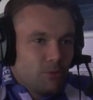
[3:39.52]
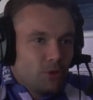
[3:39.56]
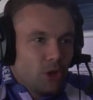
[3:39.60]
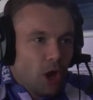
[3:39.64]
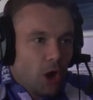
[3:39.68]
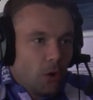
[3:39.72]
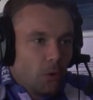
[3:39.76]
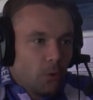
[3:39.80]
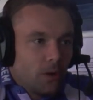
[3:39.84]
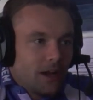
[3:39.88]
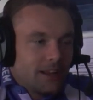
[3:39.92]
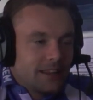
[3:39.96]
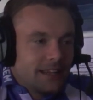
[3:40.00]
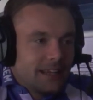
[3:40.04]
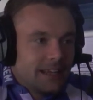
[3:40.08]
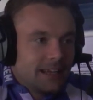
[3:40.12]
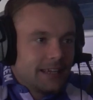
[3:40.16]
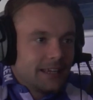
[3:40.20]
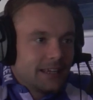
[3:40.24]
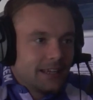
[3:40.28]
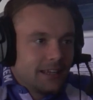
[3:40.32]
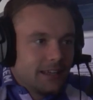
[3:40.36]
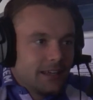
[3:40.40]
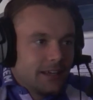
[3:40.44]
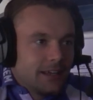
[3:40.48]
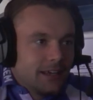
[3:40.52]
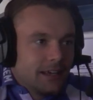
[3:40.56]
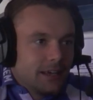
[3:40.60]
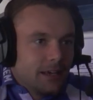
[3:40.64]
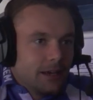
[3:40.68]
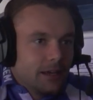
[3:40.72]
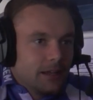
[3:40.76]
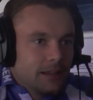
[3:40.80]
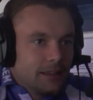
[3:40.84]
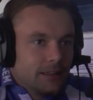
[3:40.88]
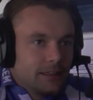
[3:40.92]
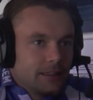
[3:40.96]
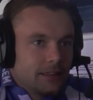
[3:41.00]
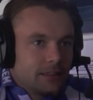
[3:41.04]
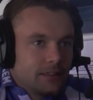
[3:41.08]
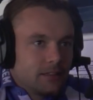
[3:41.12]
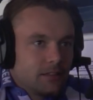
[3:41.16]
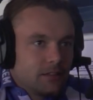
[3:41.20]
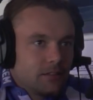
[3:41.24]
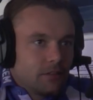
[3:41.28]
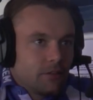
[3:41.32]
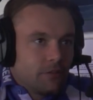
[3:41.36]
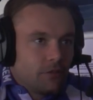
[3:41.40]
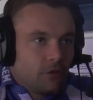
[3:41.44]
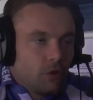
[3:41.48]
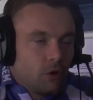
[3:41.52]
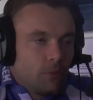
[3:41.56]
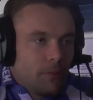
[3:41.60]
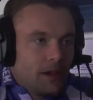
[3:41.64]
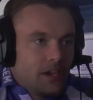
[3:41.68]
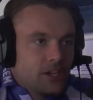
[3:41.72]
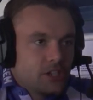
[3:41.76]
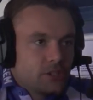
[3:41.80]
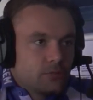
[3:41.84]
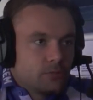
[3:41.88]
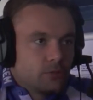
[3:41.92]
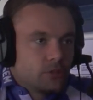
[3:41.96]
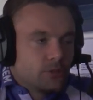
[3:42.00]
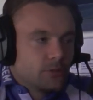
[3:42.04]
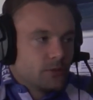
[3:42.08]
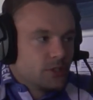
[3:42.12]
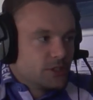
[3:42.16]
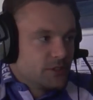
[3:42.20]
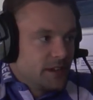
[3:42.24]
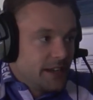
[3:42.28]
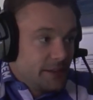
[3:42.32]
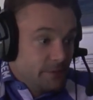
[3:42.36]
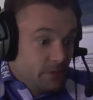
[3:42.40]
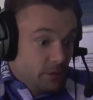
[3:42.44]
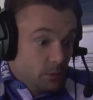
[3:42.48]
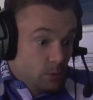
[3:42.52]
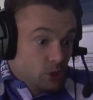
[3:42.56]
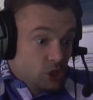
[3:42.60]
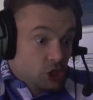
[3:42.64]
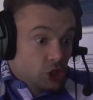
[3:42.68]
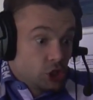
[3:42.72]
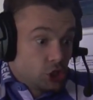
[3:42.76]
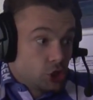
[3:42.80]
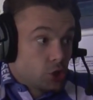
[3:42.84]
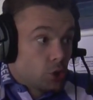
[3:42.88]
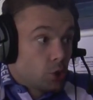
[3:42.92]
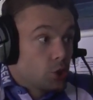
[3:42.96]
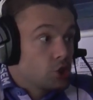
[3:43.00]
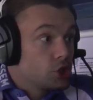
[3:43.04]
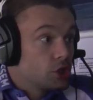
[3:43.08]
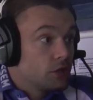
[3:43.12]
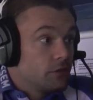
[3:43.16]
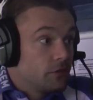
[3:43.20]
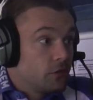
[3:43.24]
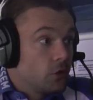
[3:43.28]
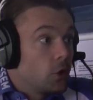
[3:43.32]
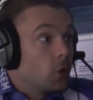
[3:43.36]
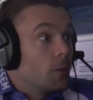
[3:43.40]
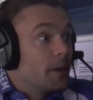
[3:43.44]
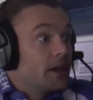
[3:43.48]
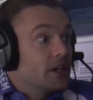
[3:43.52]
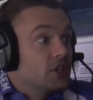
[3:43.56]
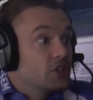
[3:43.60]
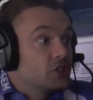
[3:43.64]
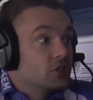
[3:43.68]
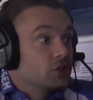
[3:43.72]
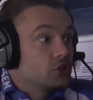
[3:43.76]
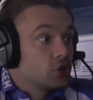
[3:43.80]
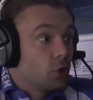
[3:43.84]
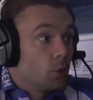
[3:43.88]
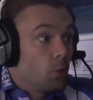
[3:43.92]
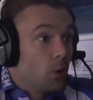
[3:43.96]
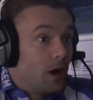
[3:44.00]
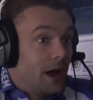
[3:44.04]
No, I think the formation was a structured formation, so